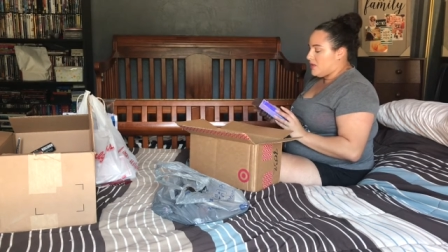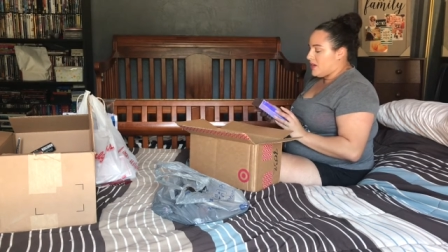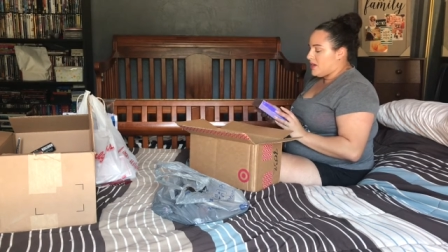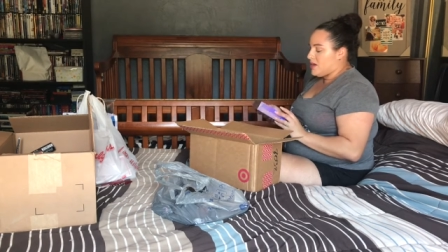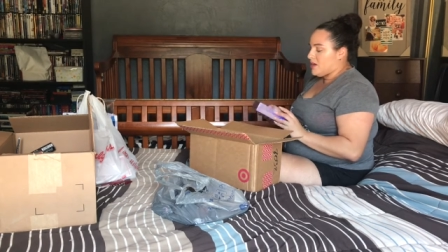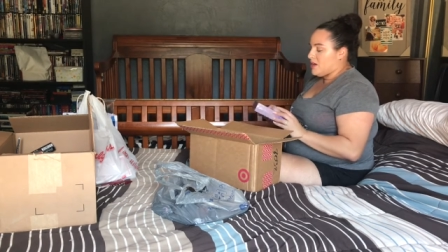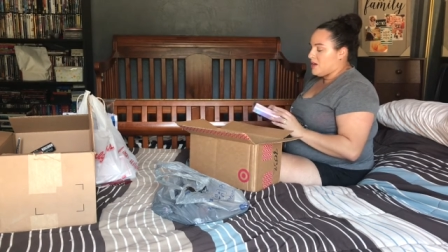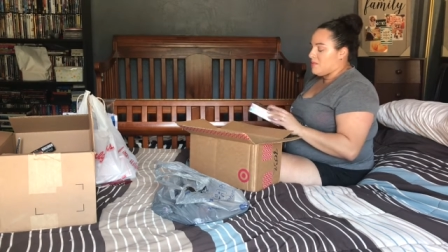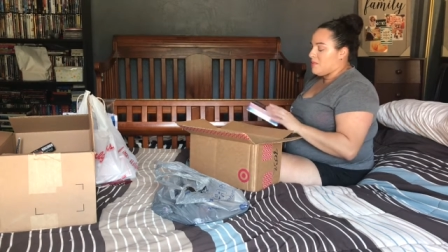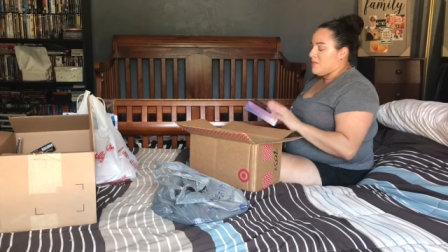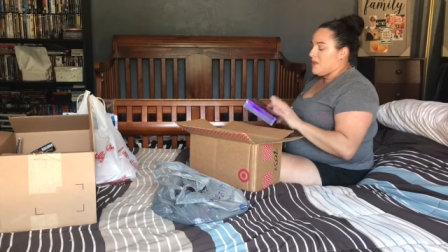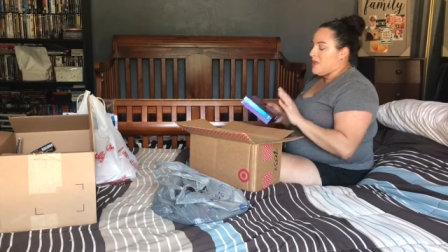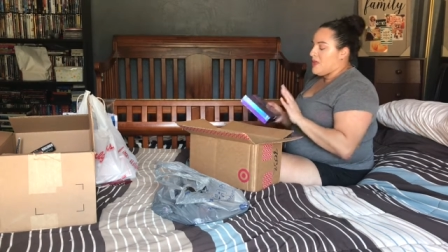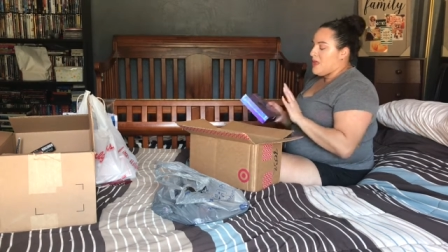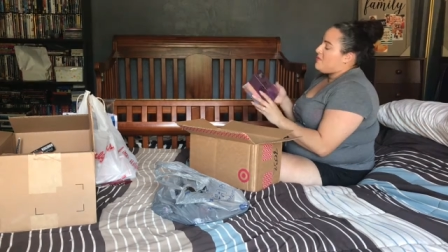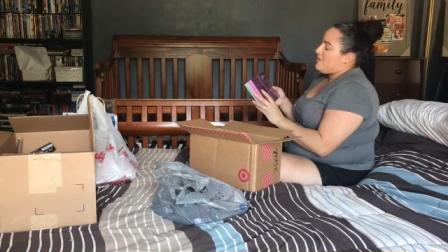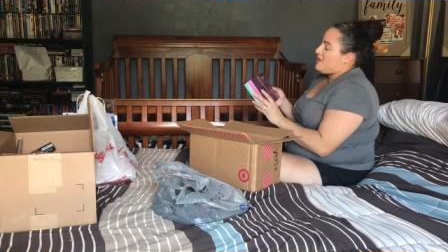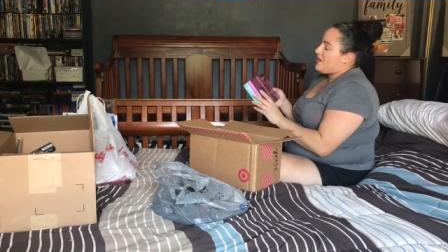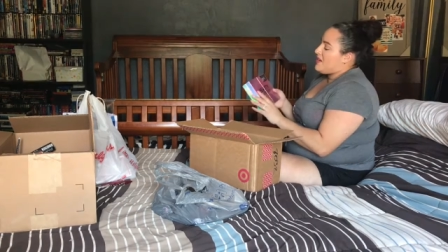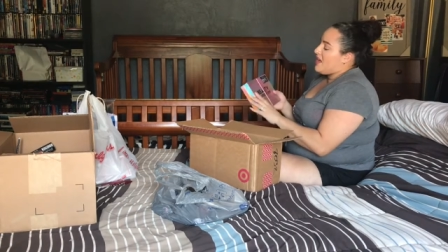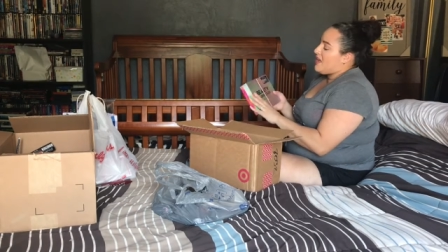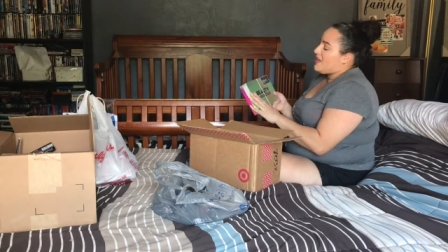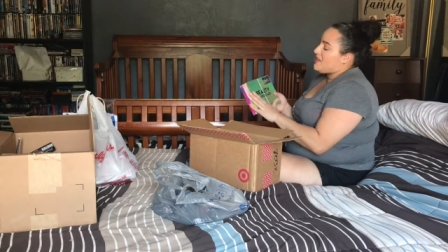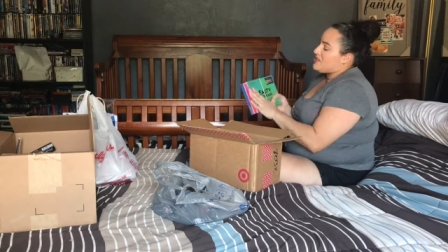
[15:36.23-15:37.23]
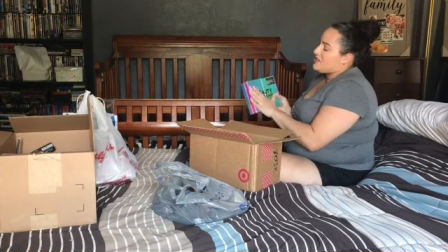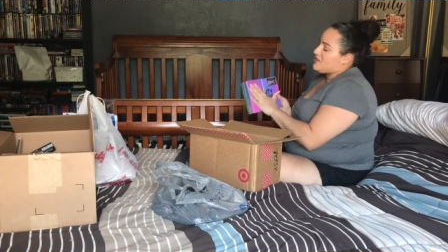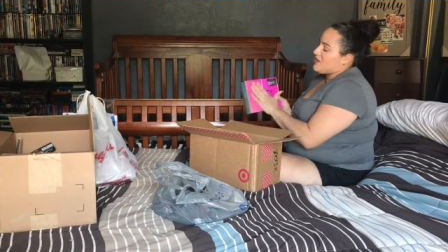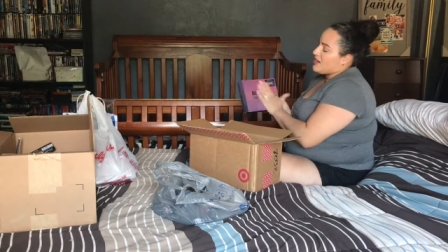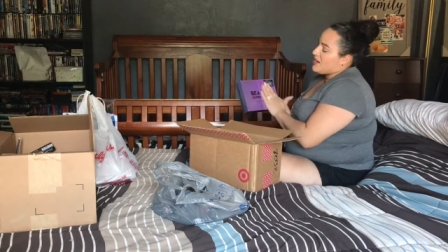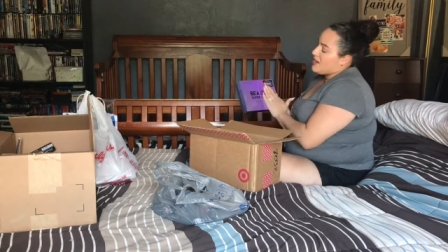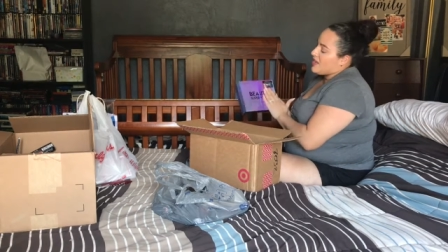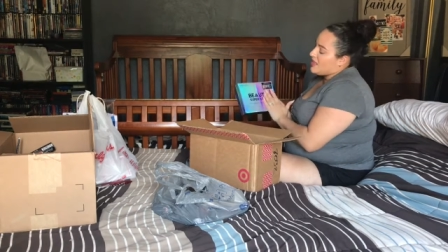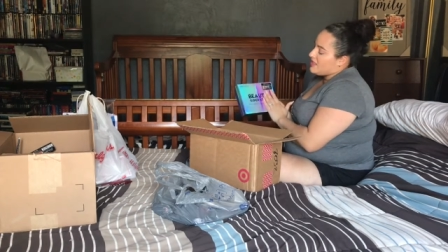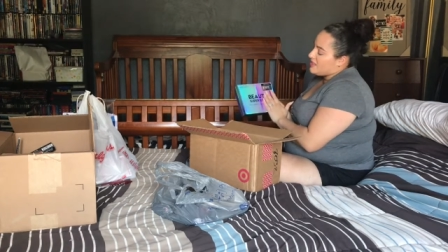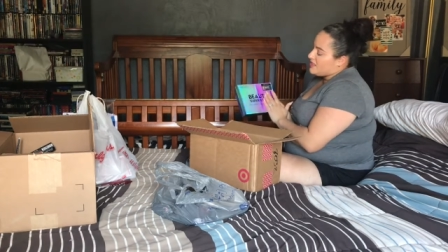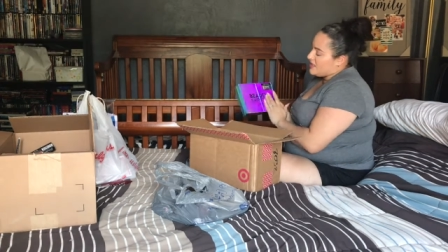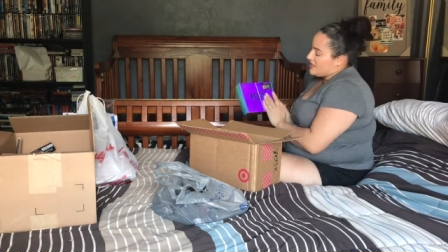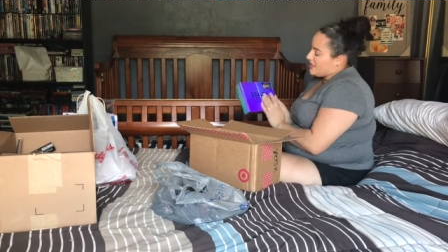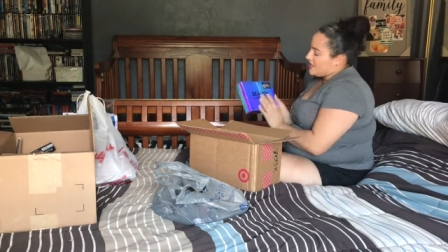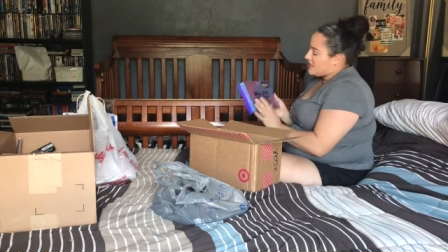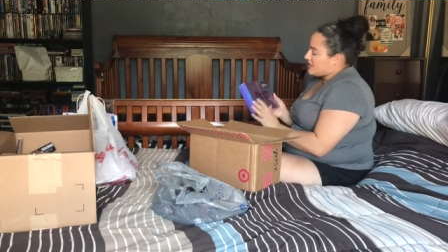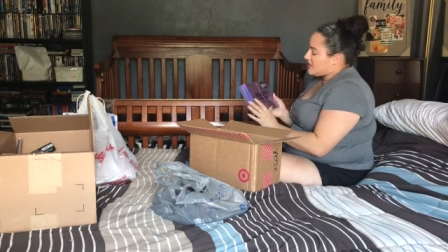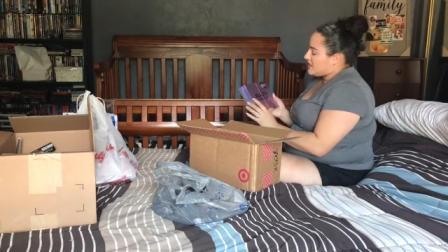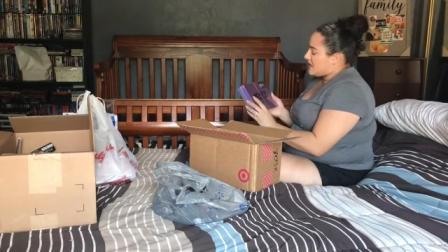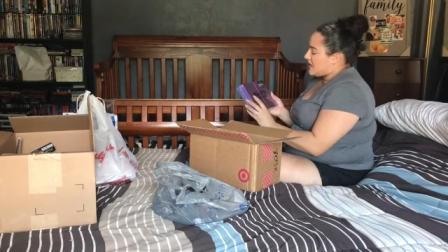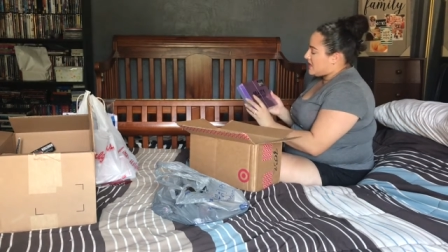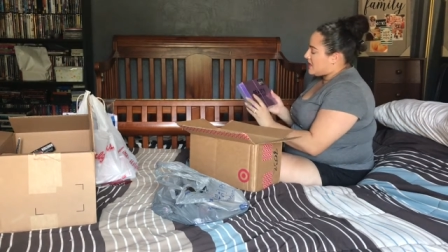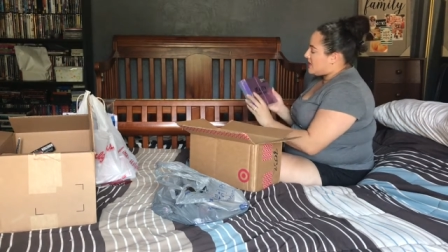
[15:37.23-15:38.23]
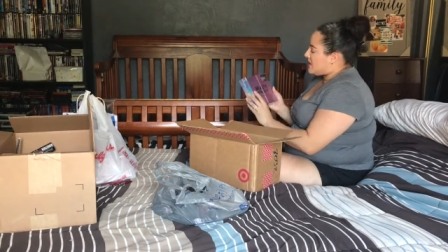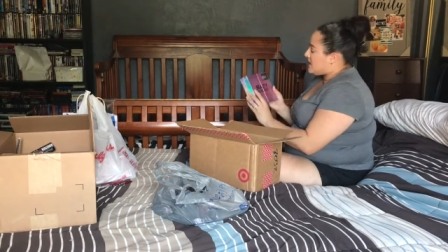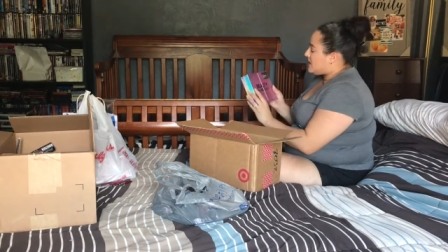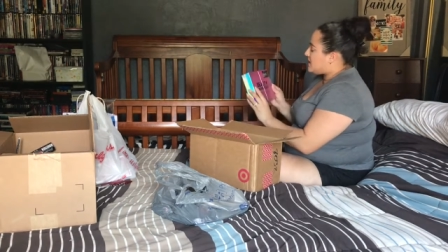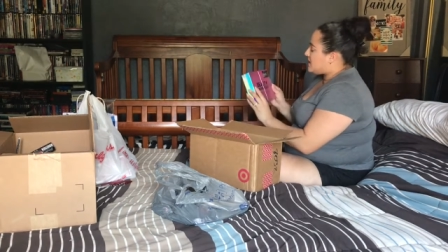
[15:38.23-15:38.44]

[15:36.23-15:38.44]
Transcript: makeup? But yeah, so I got this and